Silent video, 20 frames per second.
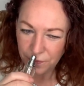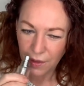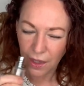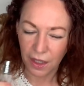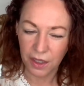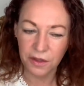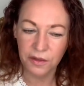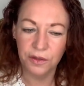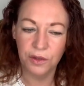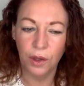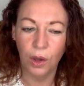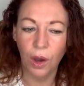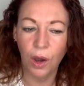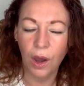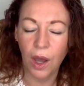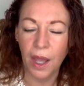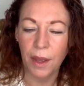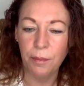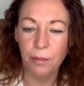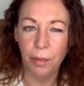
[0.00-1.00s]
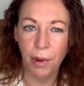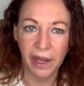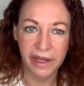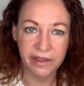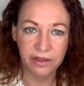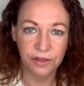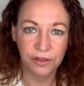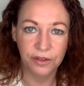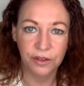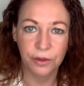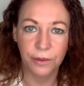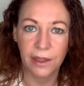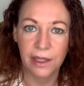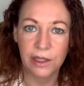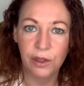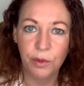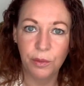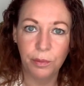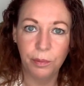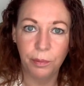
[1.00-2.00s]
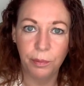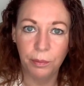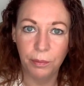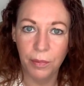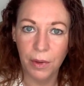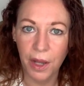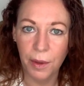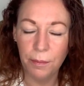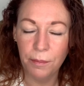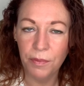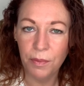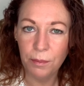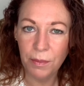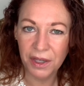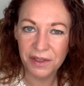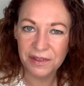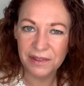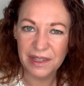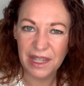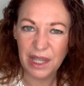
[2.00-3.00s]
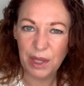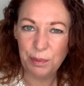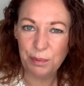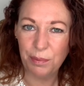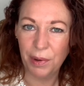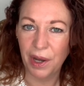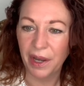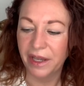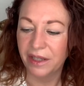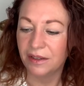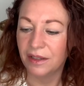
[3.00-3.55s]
And it's got a bite to it, a little a musky bite.